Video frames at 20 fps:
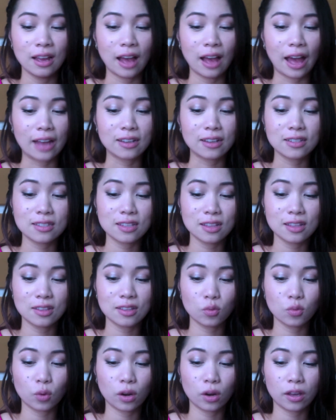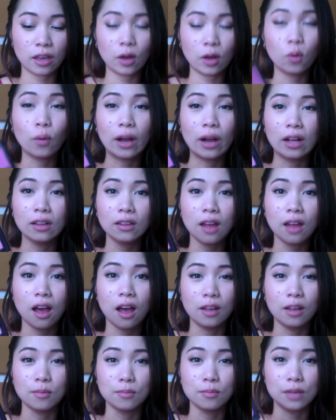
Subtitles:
I could see this working well on